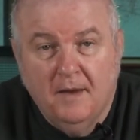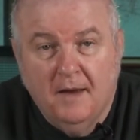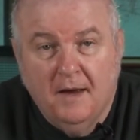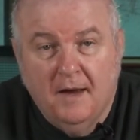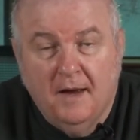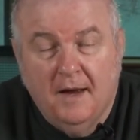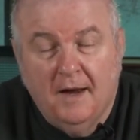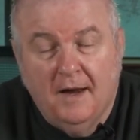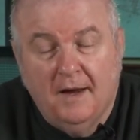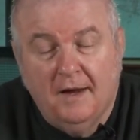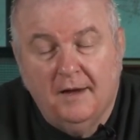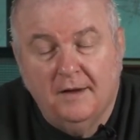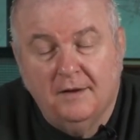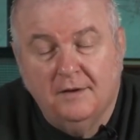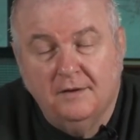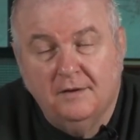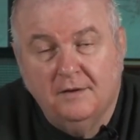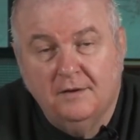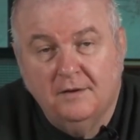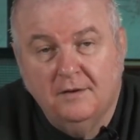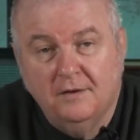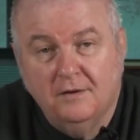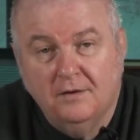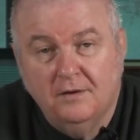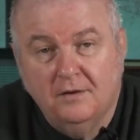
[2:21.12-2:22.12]
And
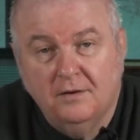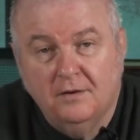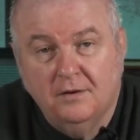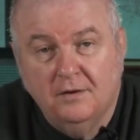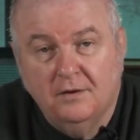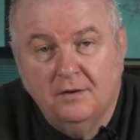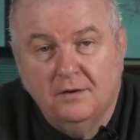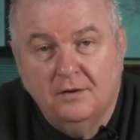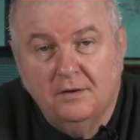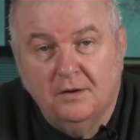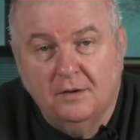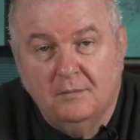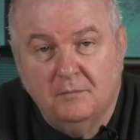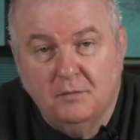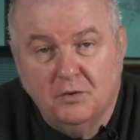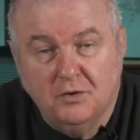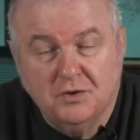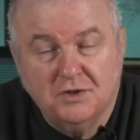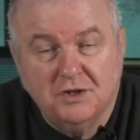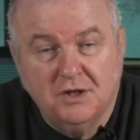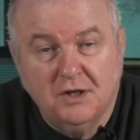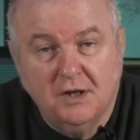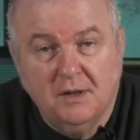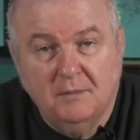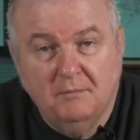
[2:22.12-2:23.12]
the
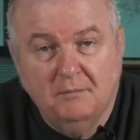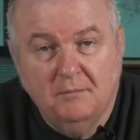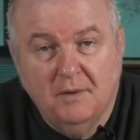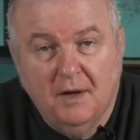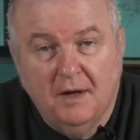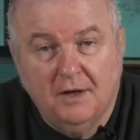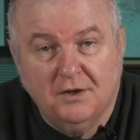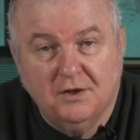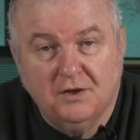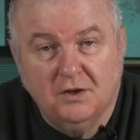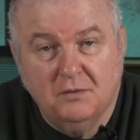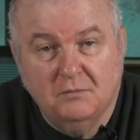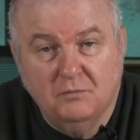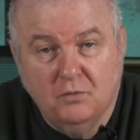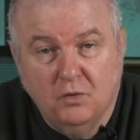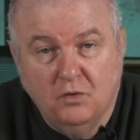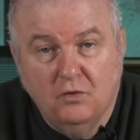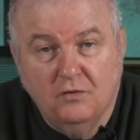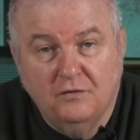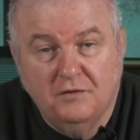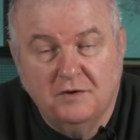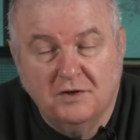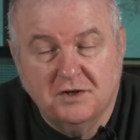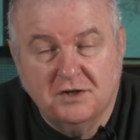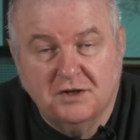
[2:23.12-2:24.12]
museum had to
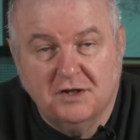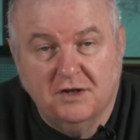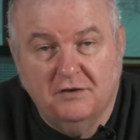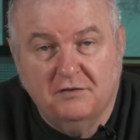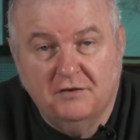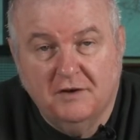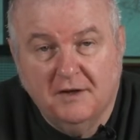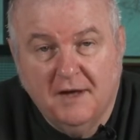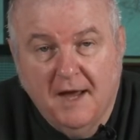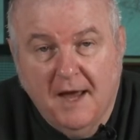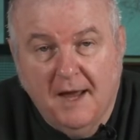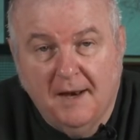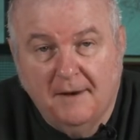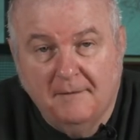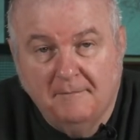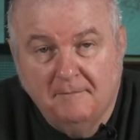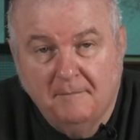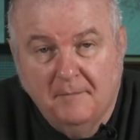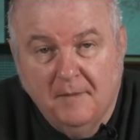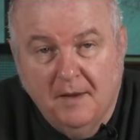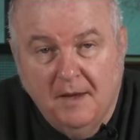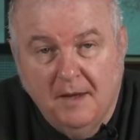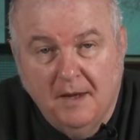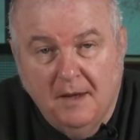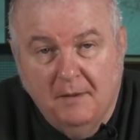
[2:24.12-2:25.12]
move the stuff again.
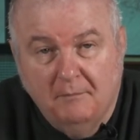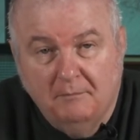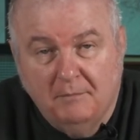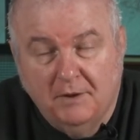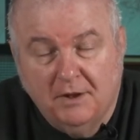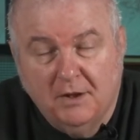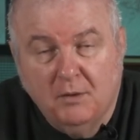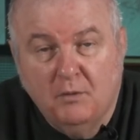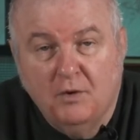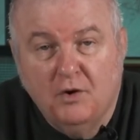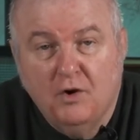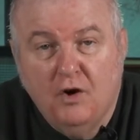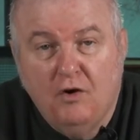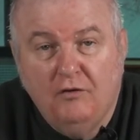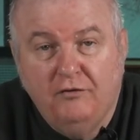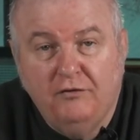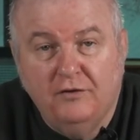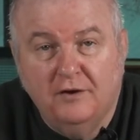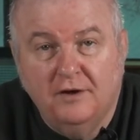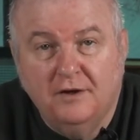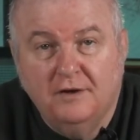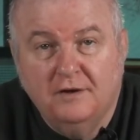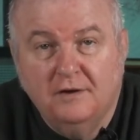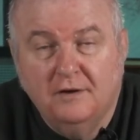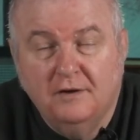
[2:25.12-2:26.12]
But they were
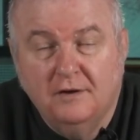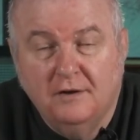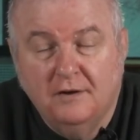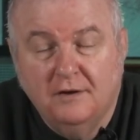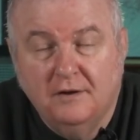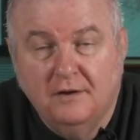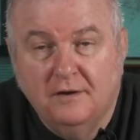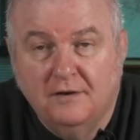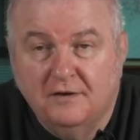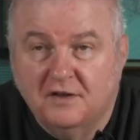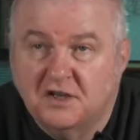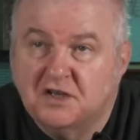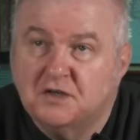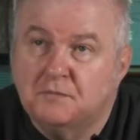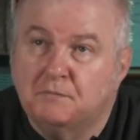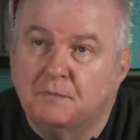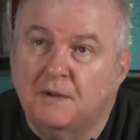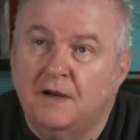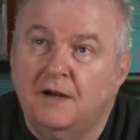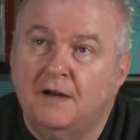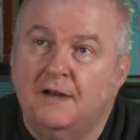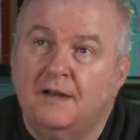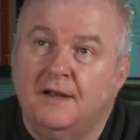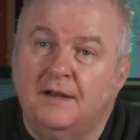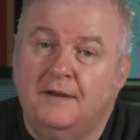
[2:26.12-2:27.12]
offered this
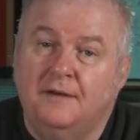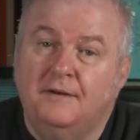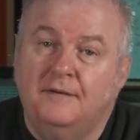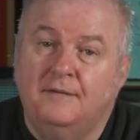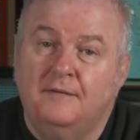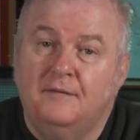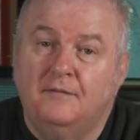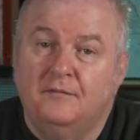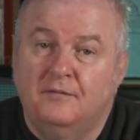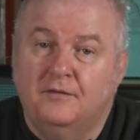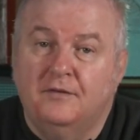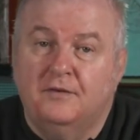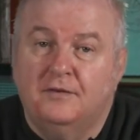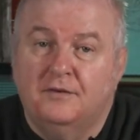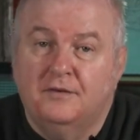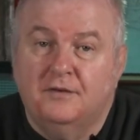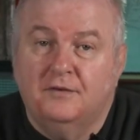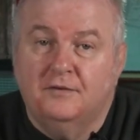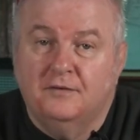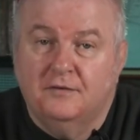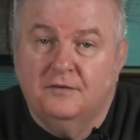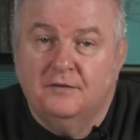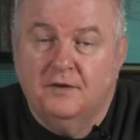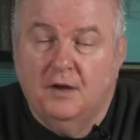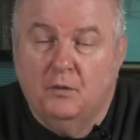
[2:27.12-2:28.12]
building
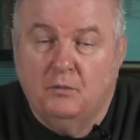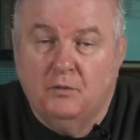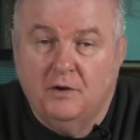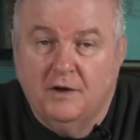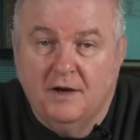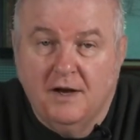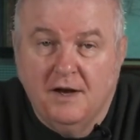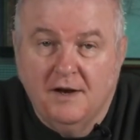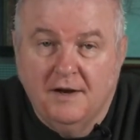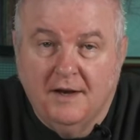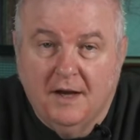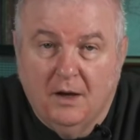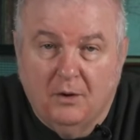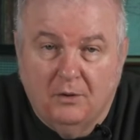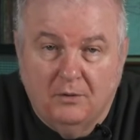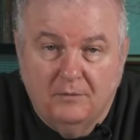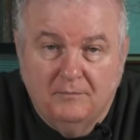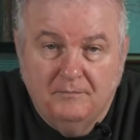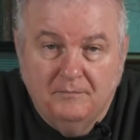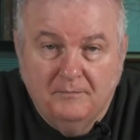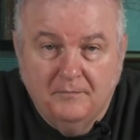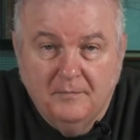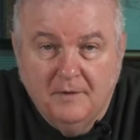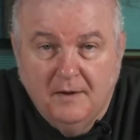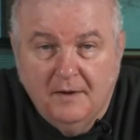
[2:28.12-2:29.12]
that we're in now.
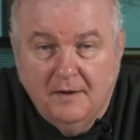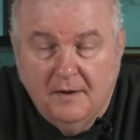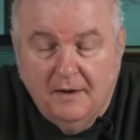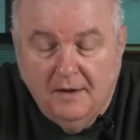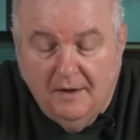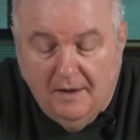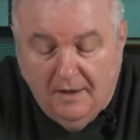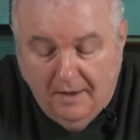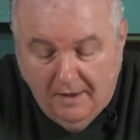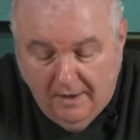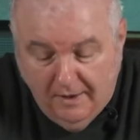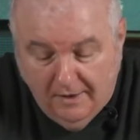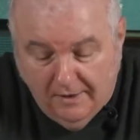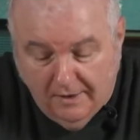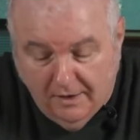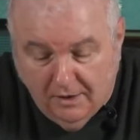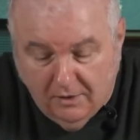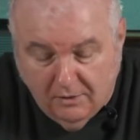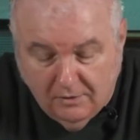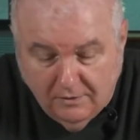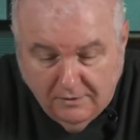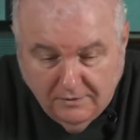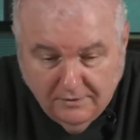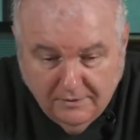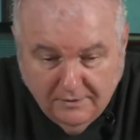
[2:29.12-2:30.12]

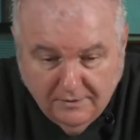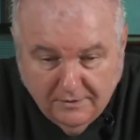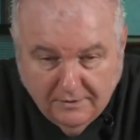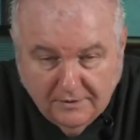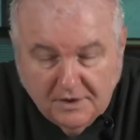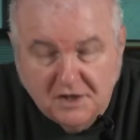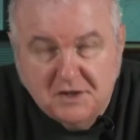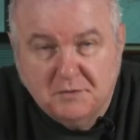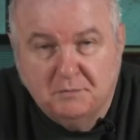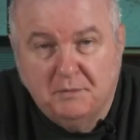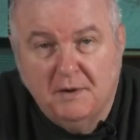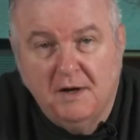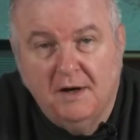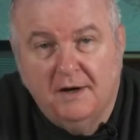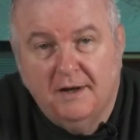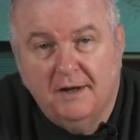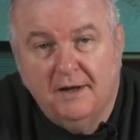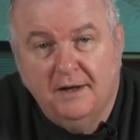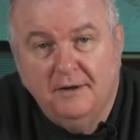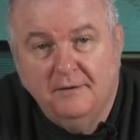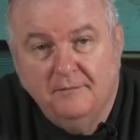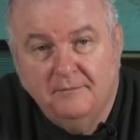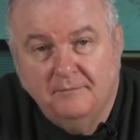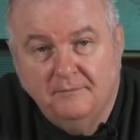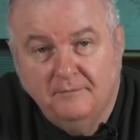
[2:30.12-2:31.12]
Now, this
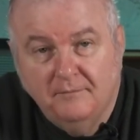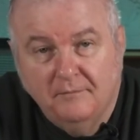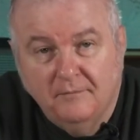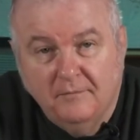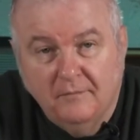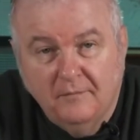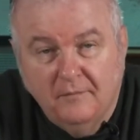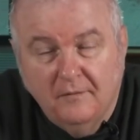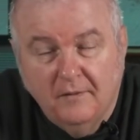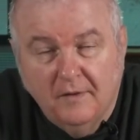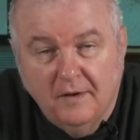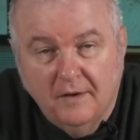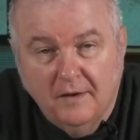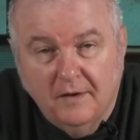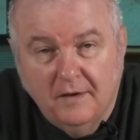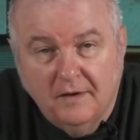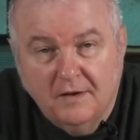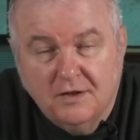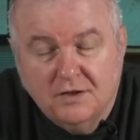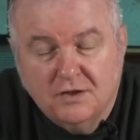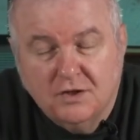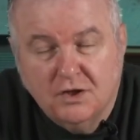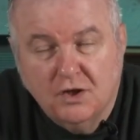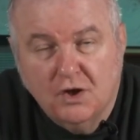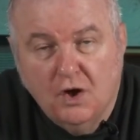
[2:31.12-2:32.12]
building
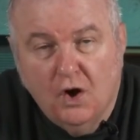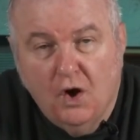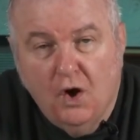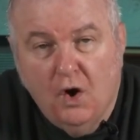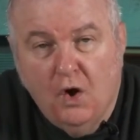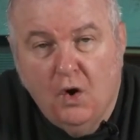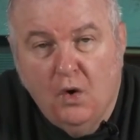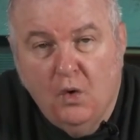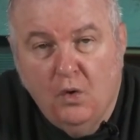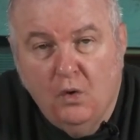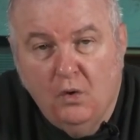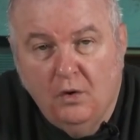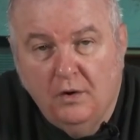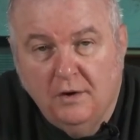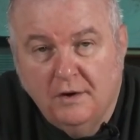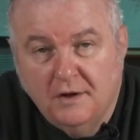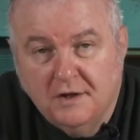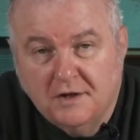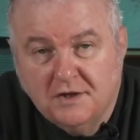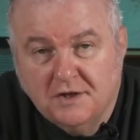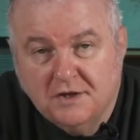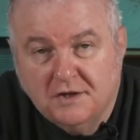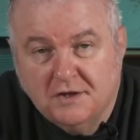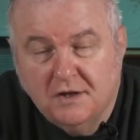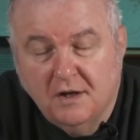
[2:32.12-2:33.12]
is the
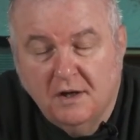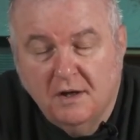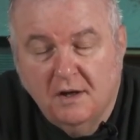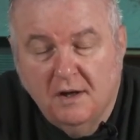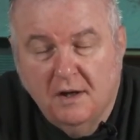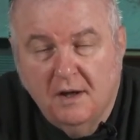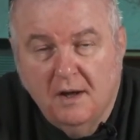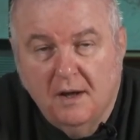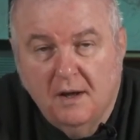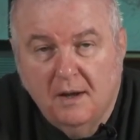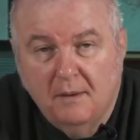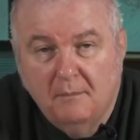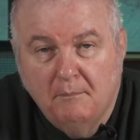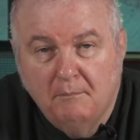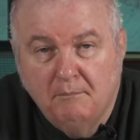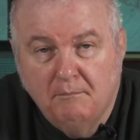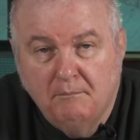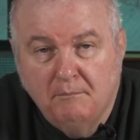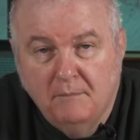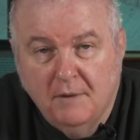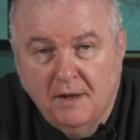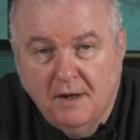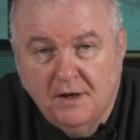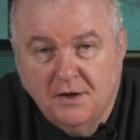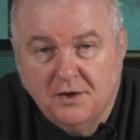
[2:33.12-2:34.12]
oldest
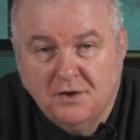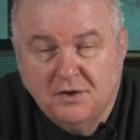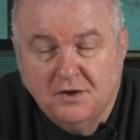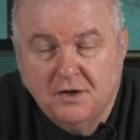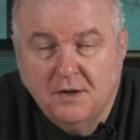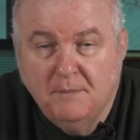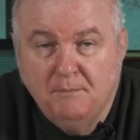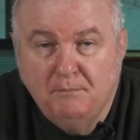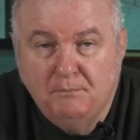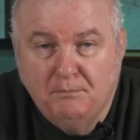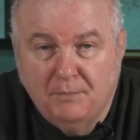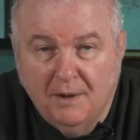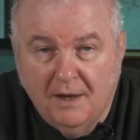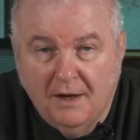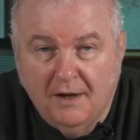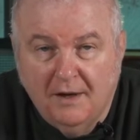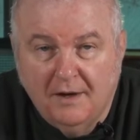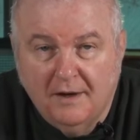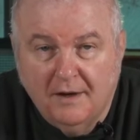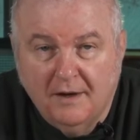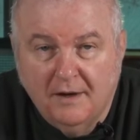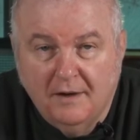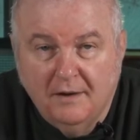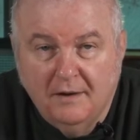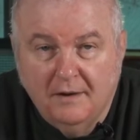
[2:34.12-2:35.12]
military
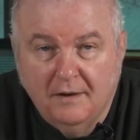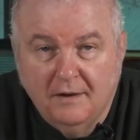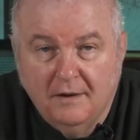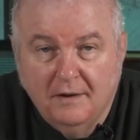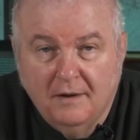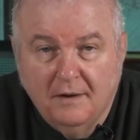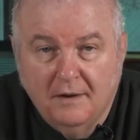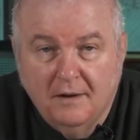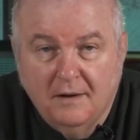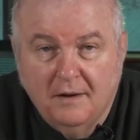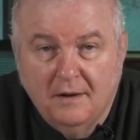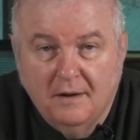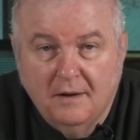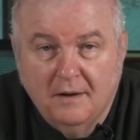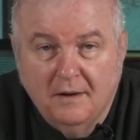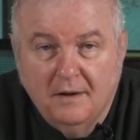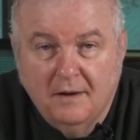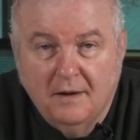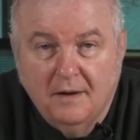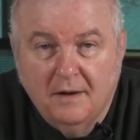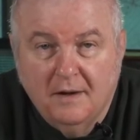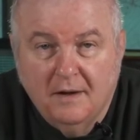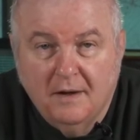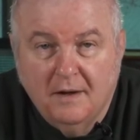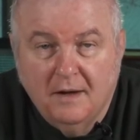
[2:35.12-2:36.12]
building
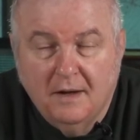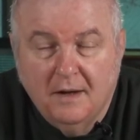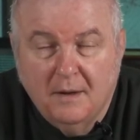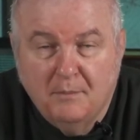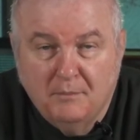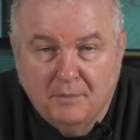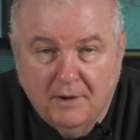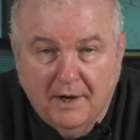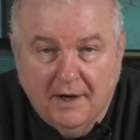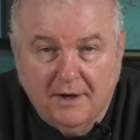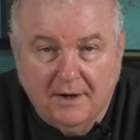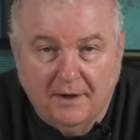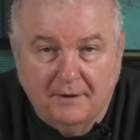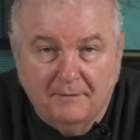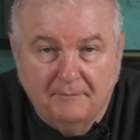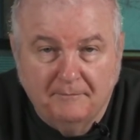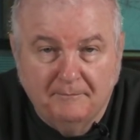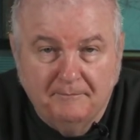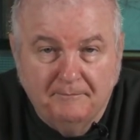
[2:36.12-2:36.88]
in Brecon.